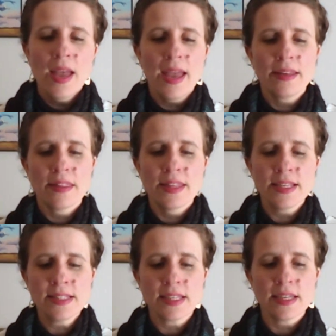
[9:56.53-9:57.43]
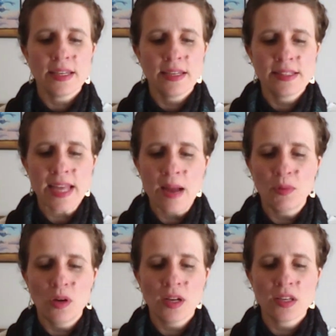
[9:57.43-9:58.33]
And this is
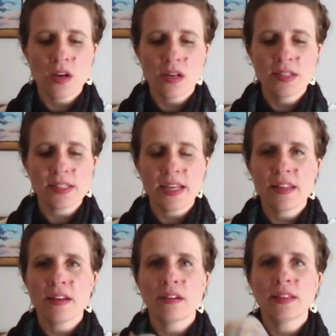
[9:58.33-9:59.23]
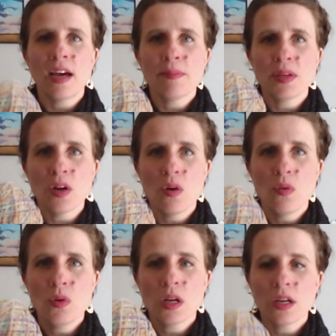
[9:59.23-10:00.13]
Amarok Yarns in their
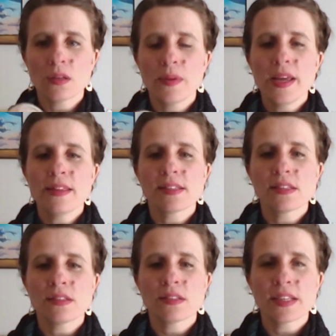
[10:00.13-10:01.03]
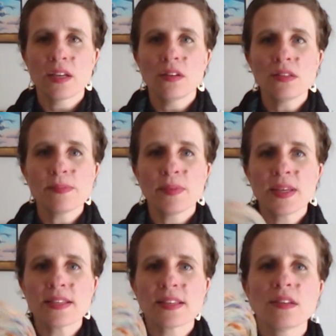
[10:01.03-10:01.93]
Lampion colorway. This is her single
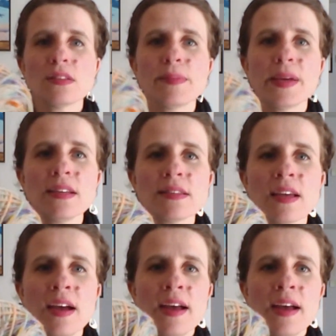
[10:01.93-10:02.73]
space.